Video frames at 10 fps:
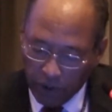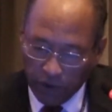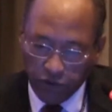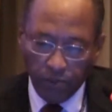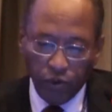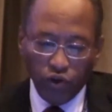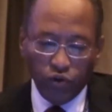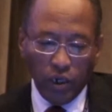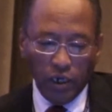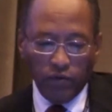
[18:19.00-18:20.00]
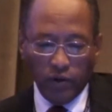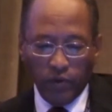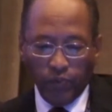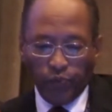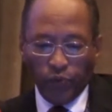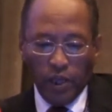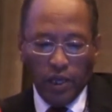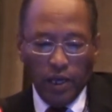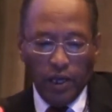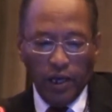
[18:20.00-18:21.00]
and sub-regional level.
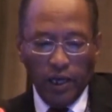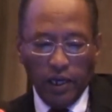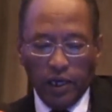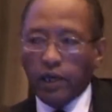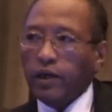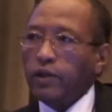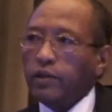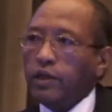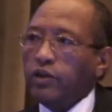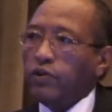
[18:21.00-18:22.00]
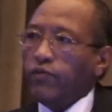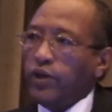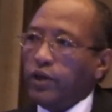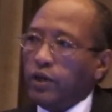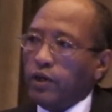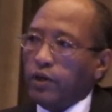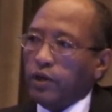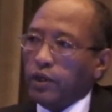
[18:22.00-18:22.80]
There is a very